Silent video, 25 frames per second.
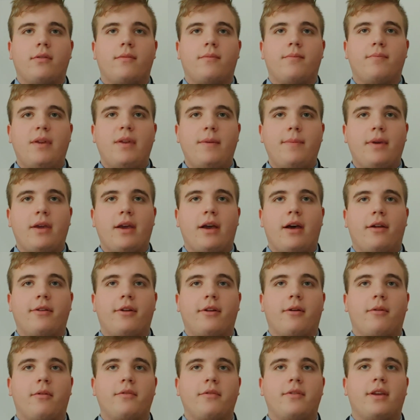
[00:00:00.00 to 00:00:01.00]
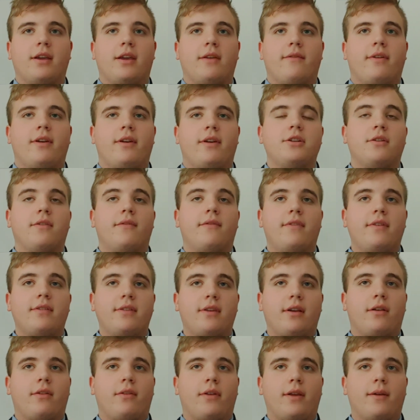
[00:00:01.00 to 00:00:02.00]
Bibi Haldor would take advantage of
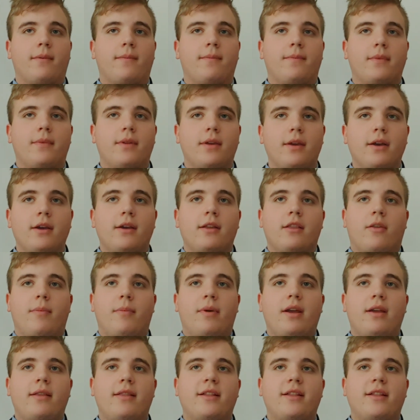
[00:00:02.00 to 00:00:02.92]
physically. The man in the